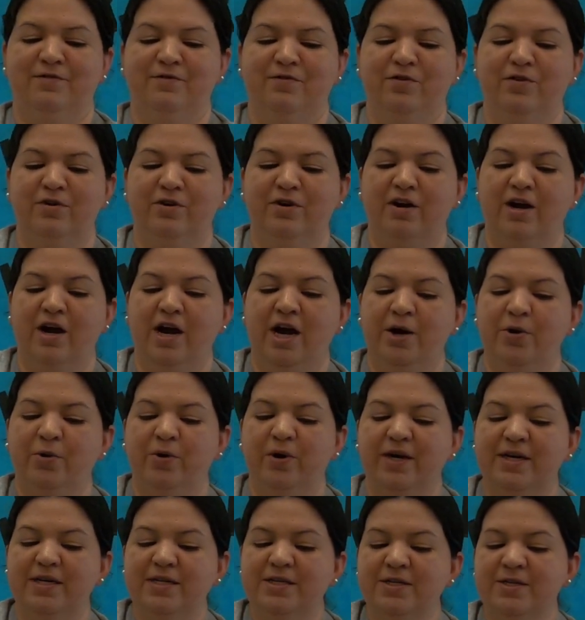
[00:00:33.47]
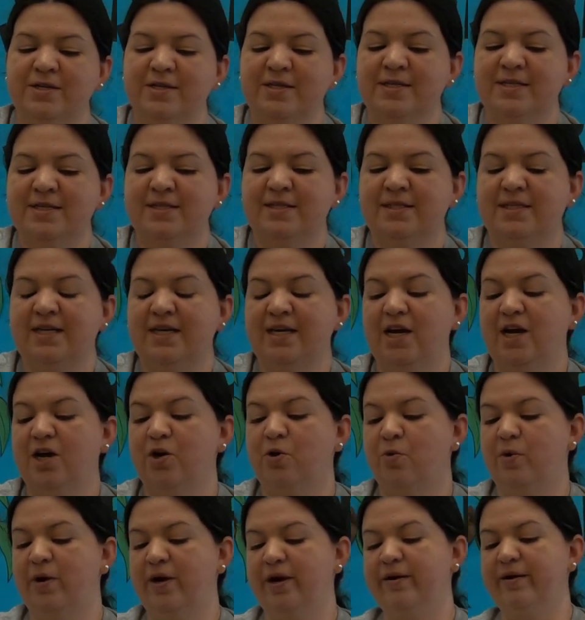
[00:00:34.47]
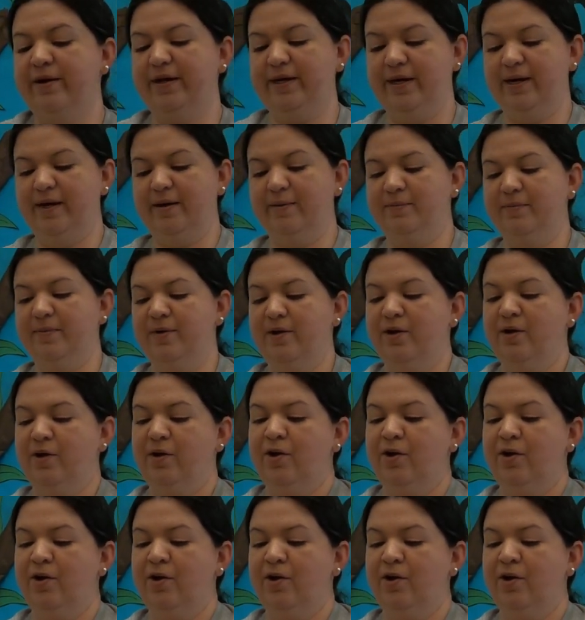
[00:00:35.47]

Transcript: For our under the sea aquarium,